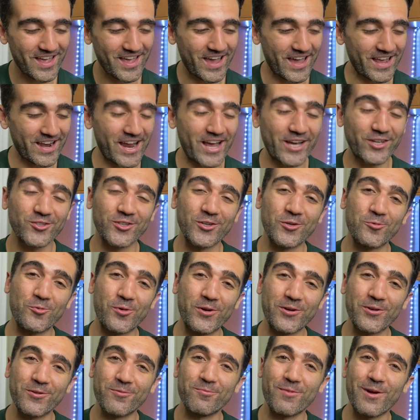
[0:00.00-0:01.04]
And actually,
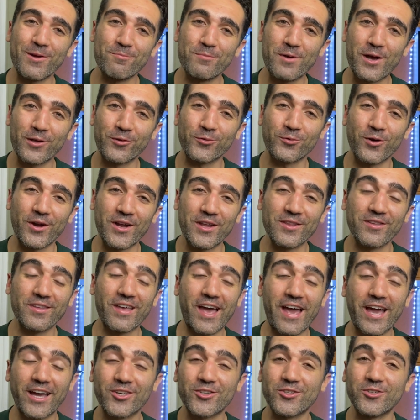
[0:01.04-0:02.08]
one of my best friends
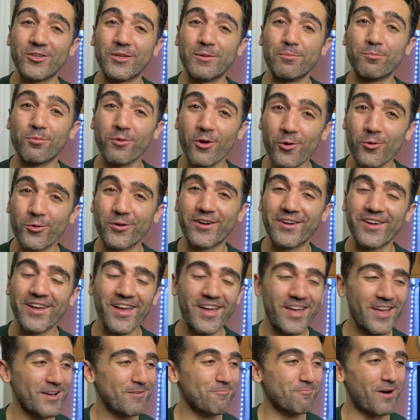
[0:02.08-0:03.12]
actually broke
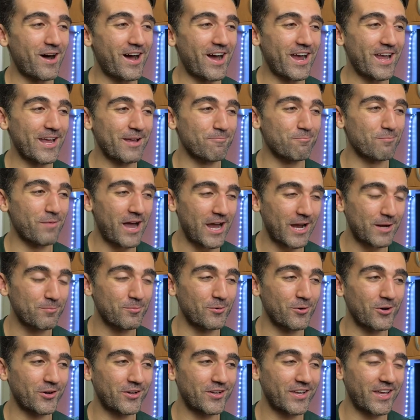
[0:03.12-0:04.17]
my
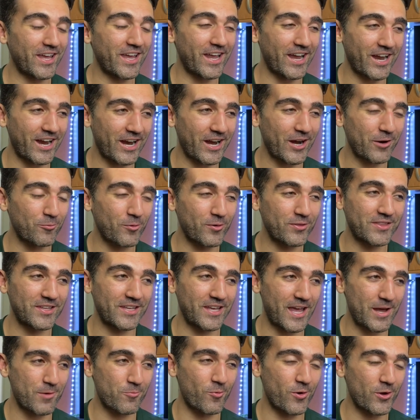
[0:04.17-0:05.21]
MacBook Air with the
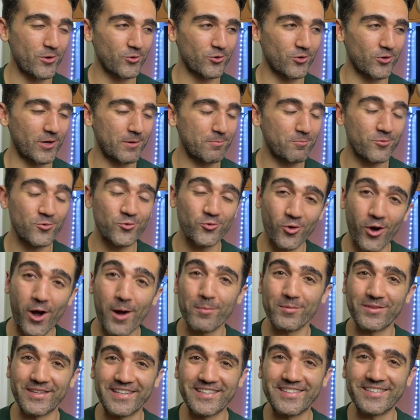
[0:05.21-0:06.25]
M1 chip,
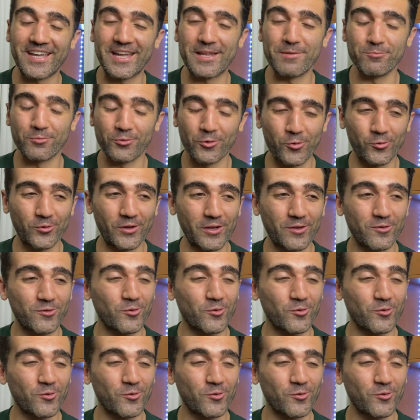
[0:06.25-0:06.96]
dropped it, and broke it.